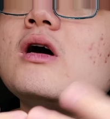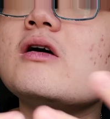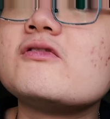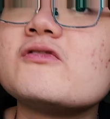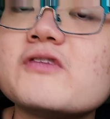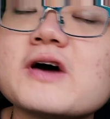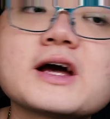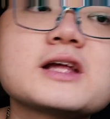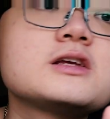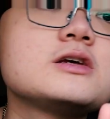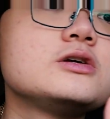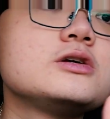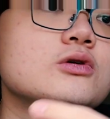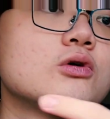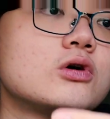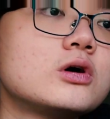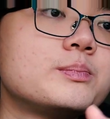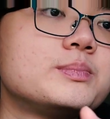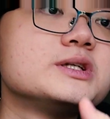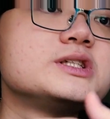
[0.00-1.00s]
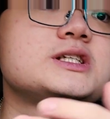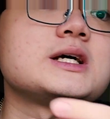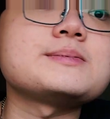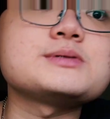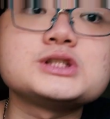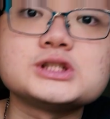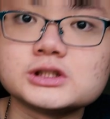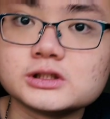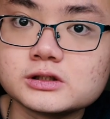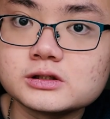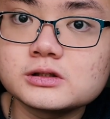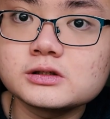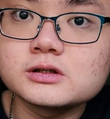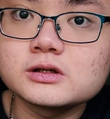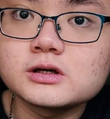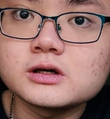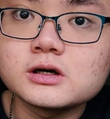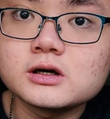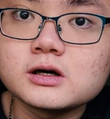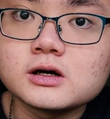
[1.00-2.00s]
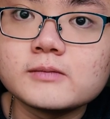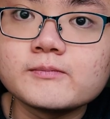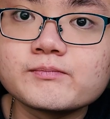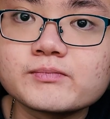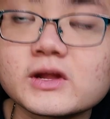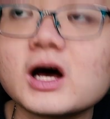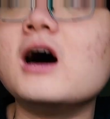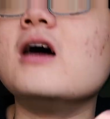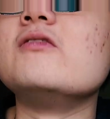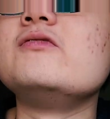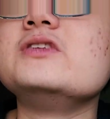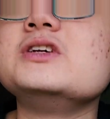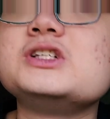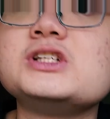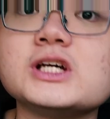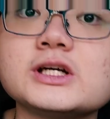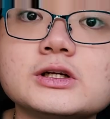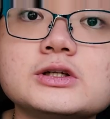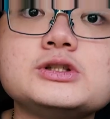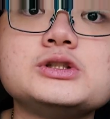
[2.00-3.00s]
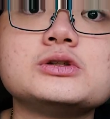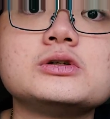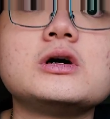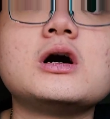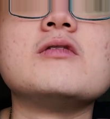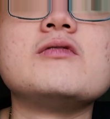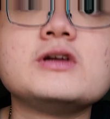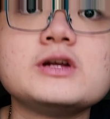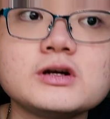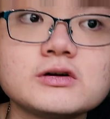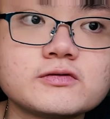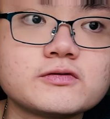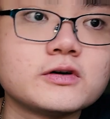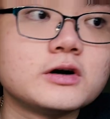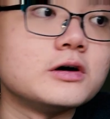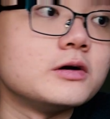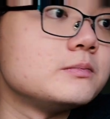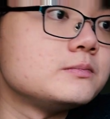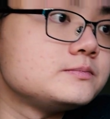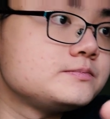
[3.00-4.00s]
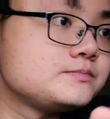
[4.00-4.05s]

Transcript: affect your perception of the signature of an earphone.